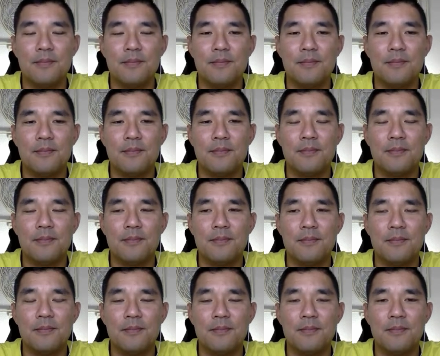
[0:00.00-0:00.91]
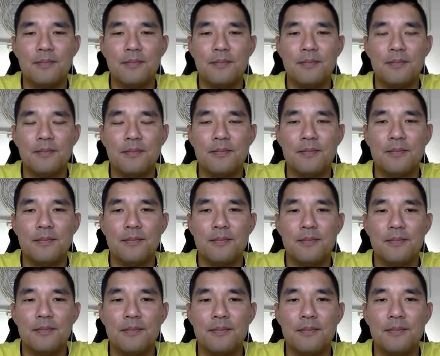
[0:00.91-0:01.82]

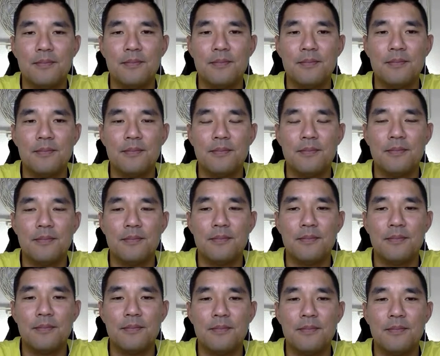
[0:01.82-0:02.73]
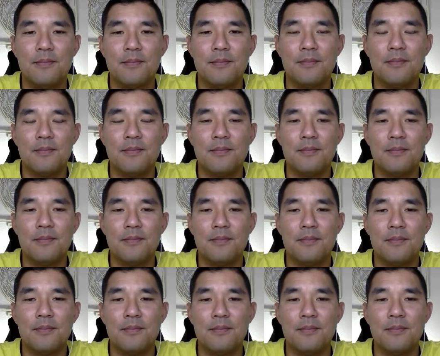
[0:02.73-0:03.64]

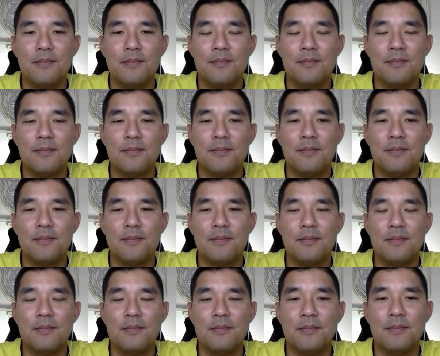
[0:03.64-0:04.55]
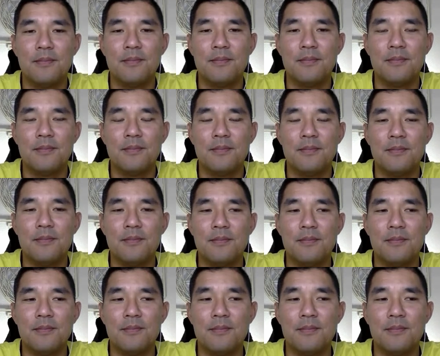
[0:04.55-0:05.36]
[no speech]